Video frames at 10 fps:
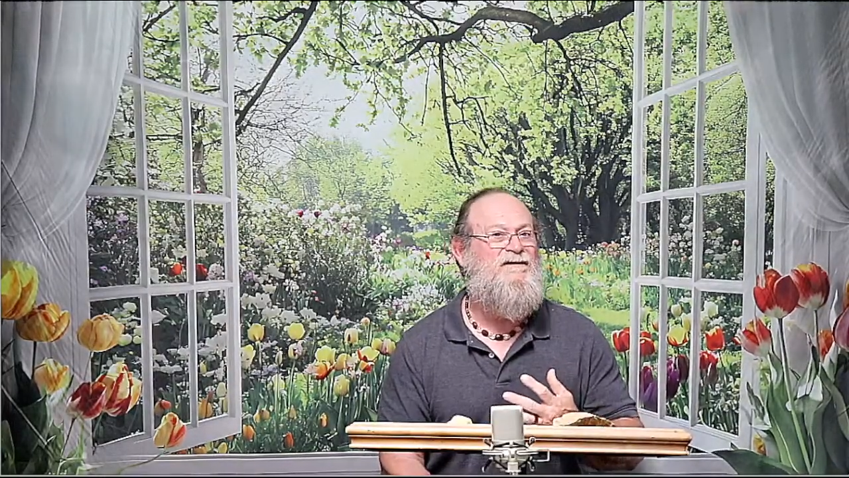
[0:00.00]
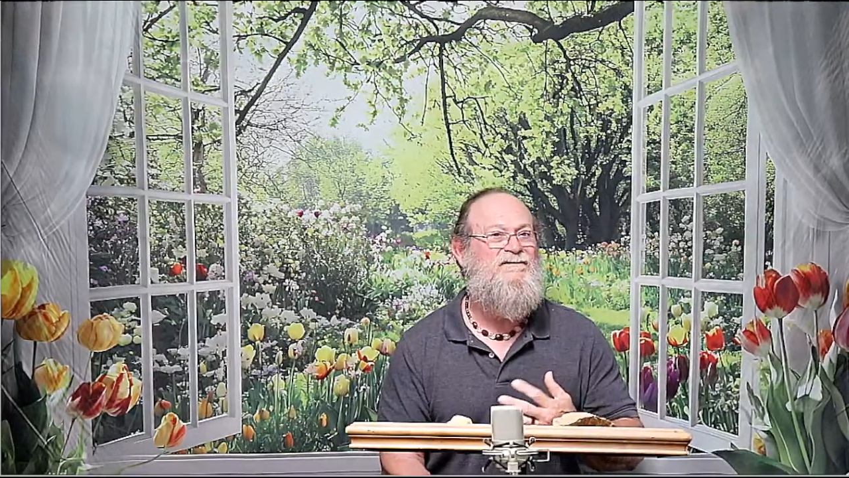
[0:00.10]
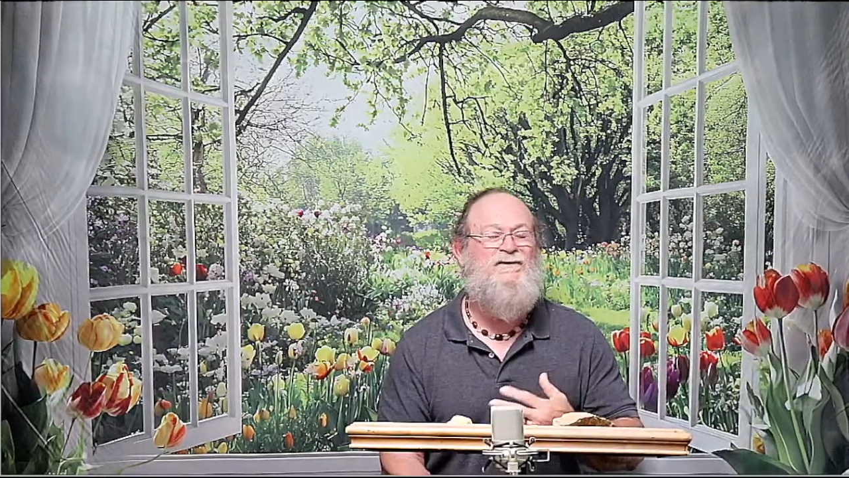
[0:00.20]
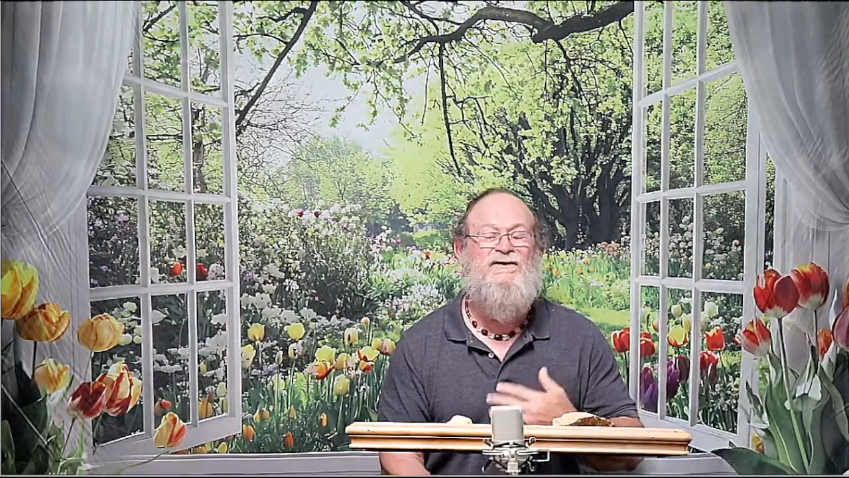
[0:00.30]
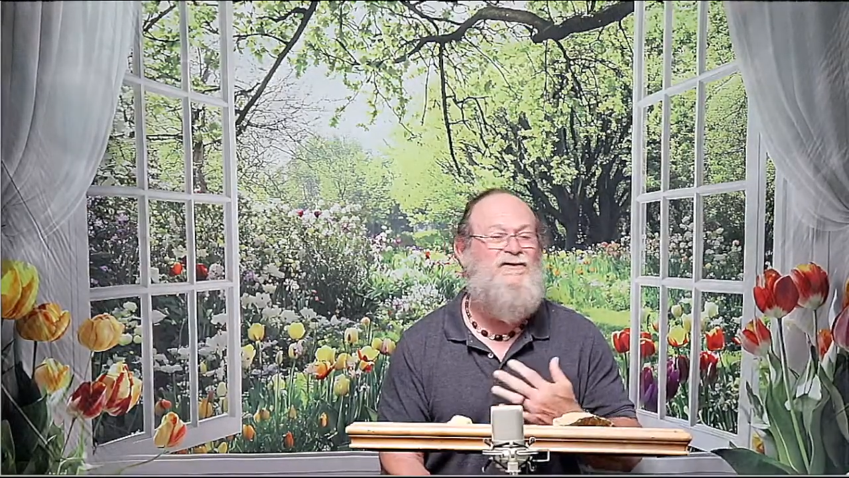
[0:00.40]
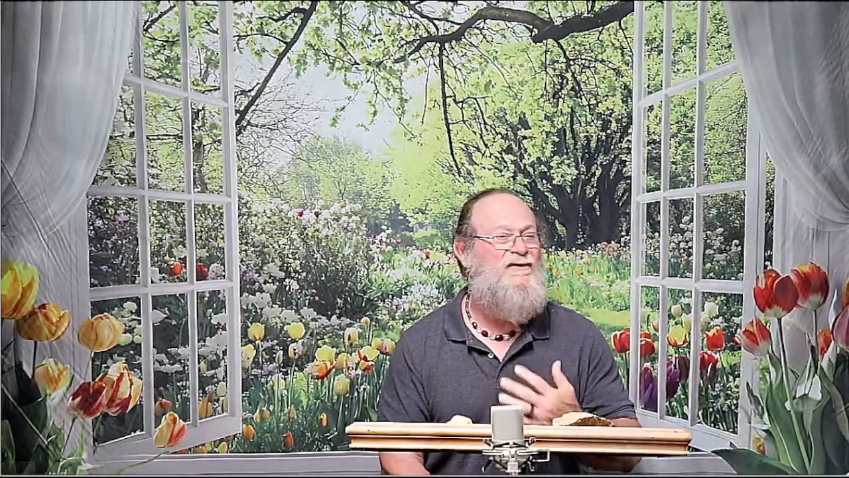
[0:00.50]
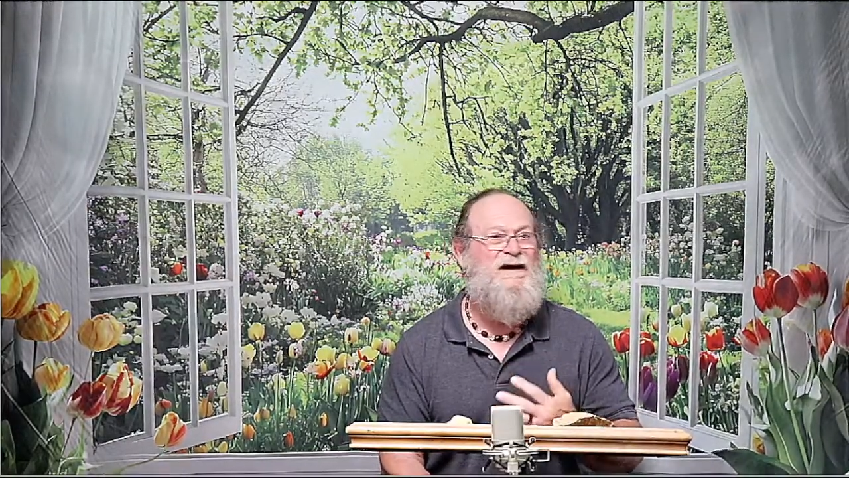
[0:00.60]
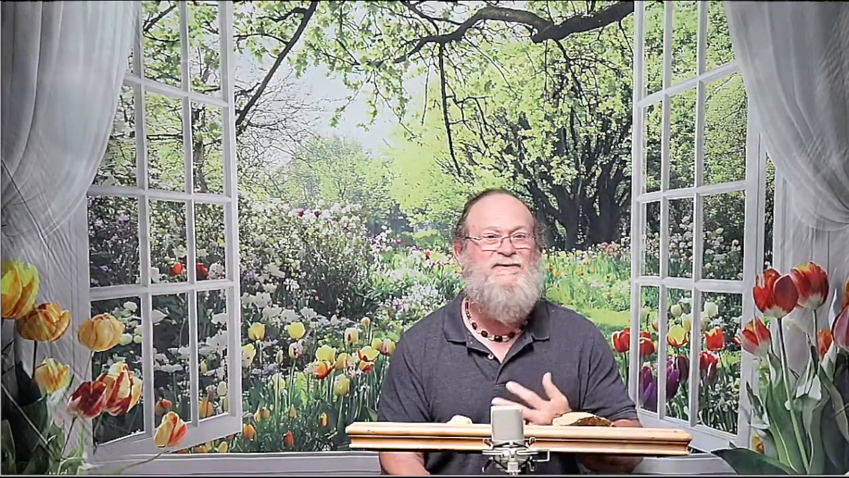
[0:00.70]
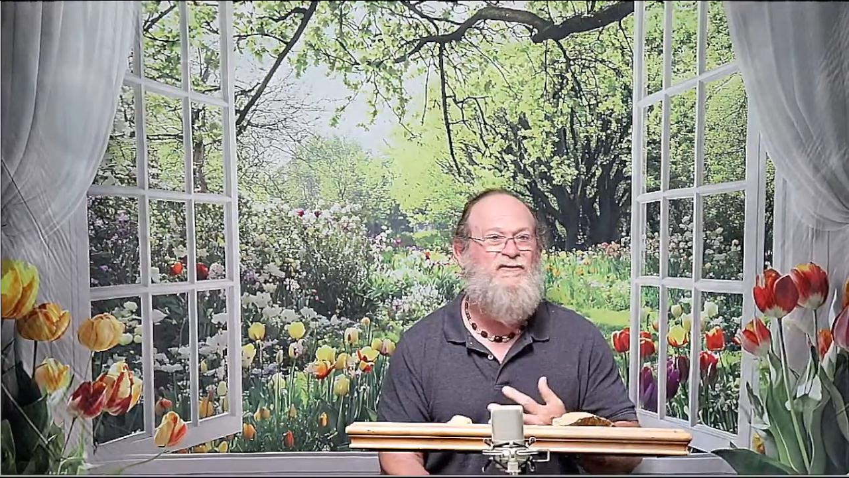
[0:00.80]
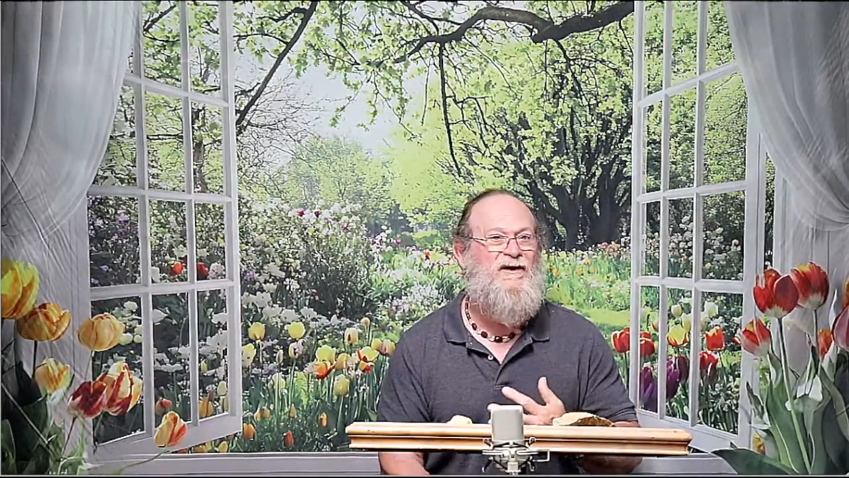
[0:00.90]
the New Age
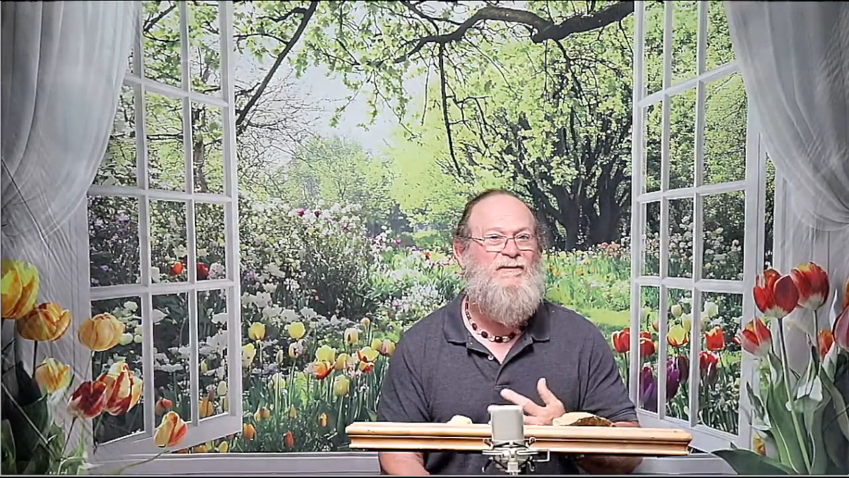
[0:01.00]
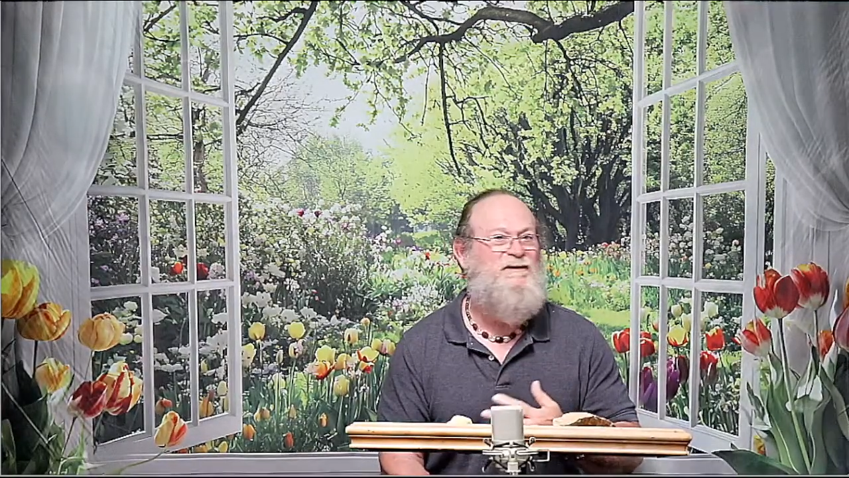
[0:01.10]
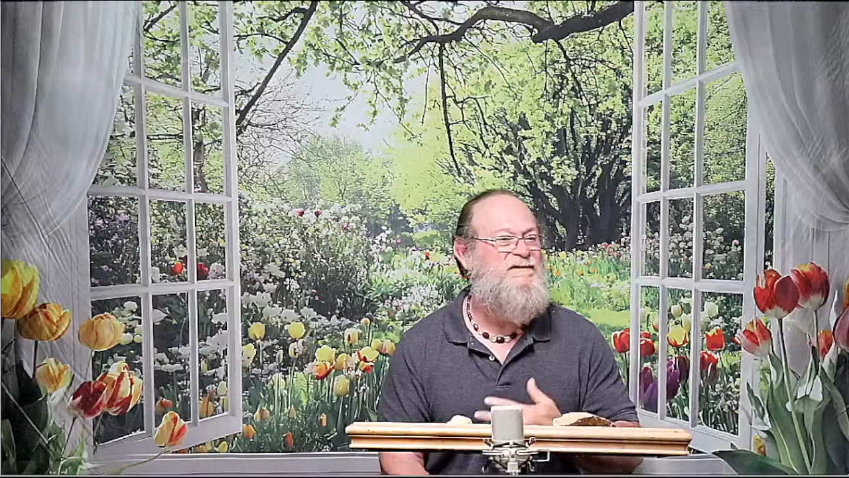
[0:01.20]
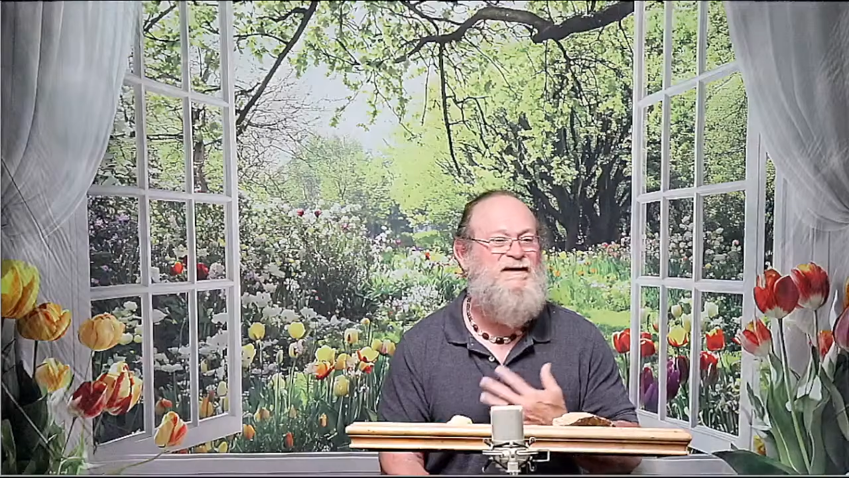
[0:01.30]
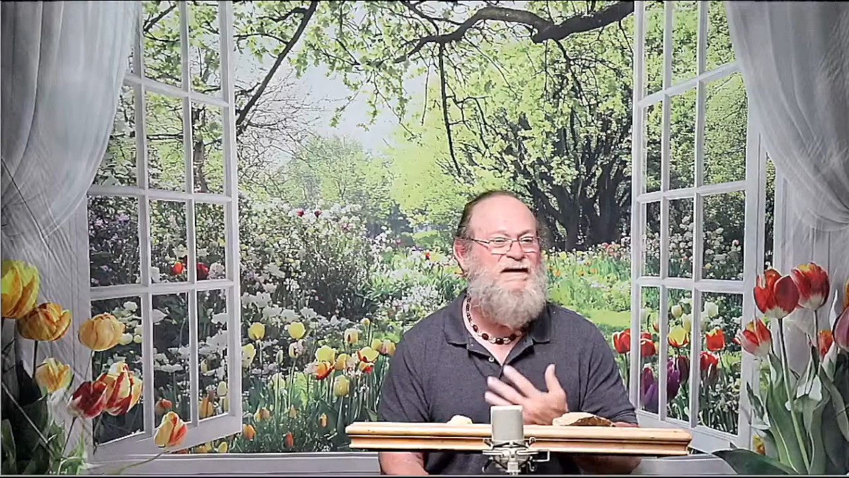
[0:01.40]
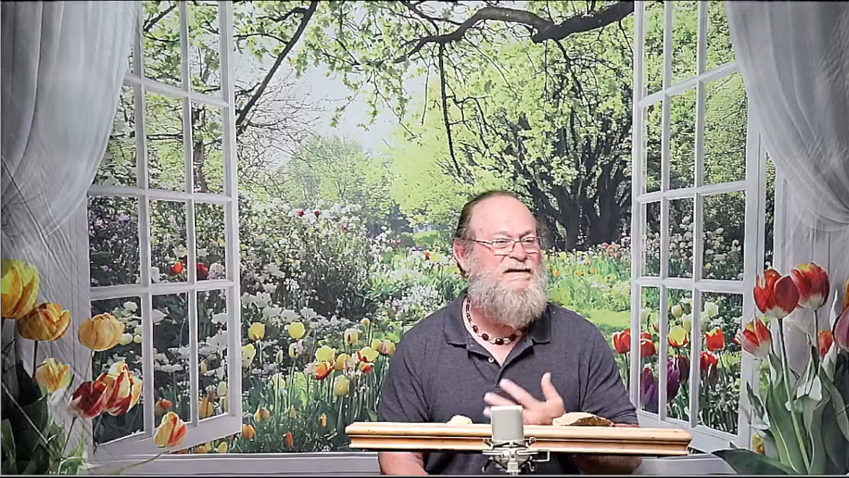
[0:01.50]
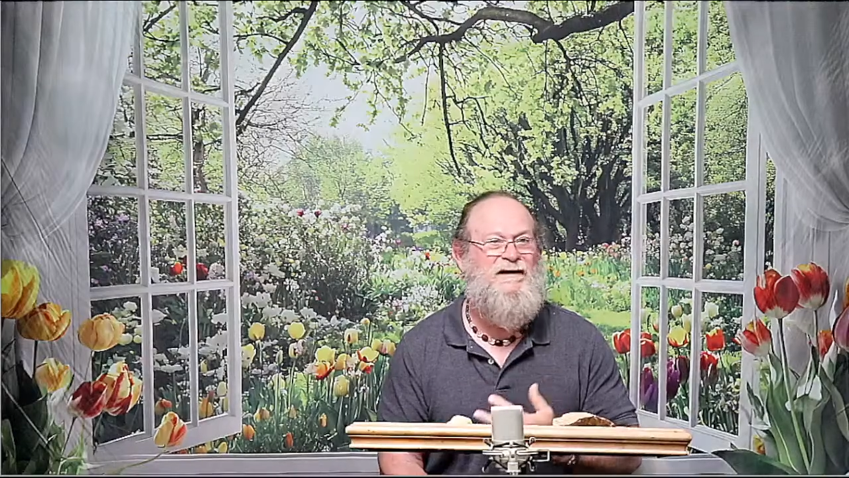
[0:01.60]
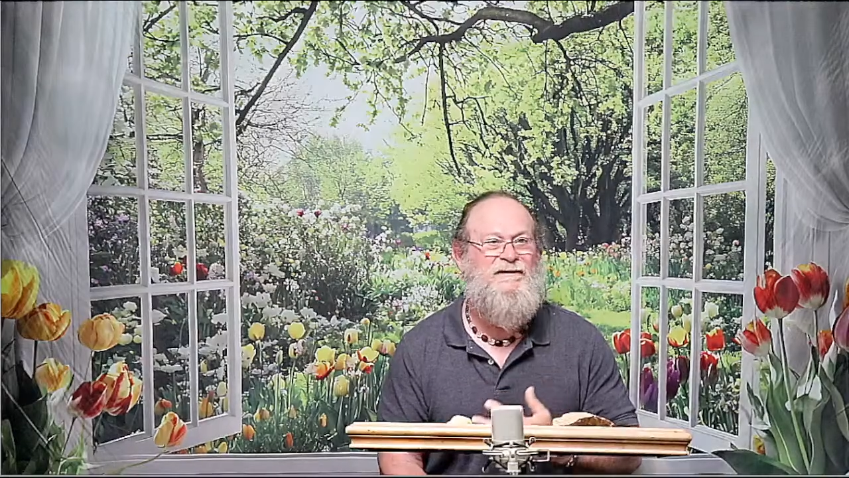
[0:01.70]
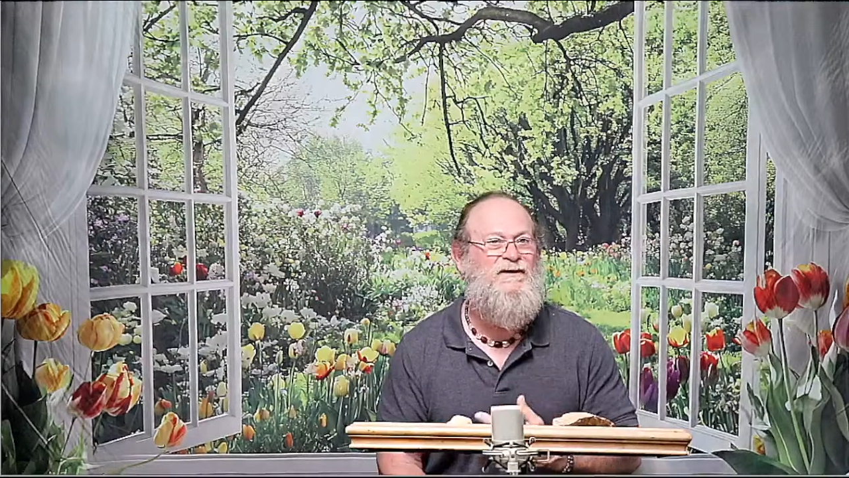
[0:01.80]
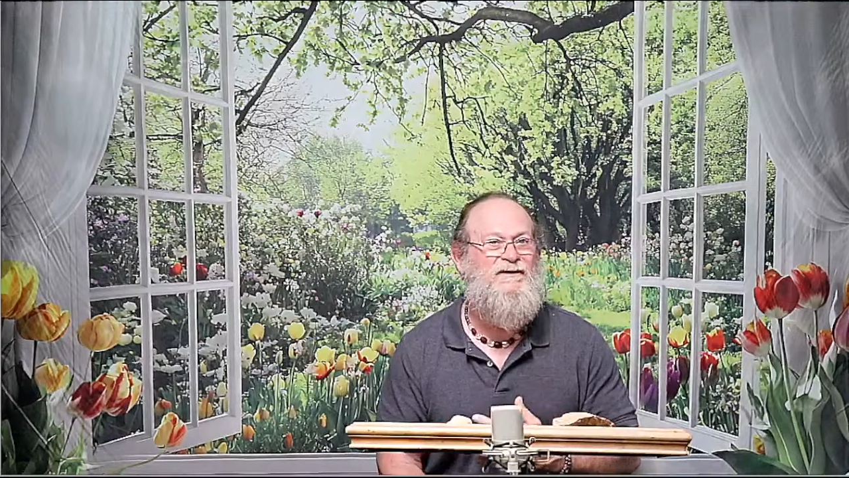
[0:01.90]
realm is anything
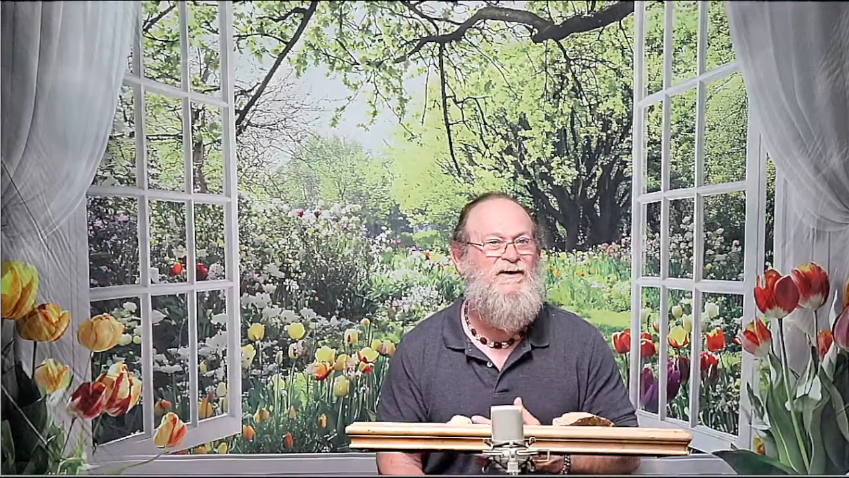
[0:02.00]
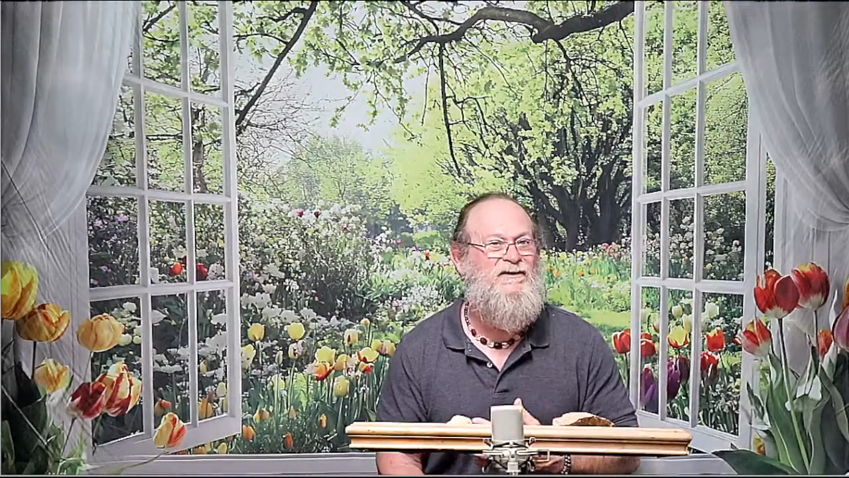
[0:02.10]
but new.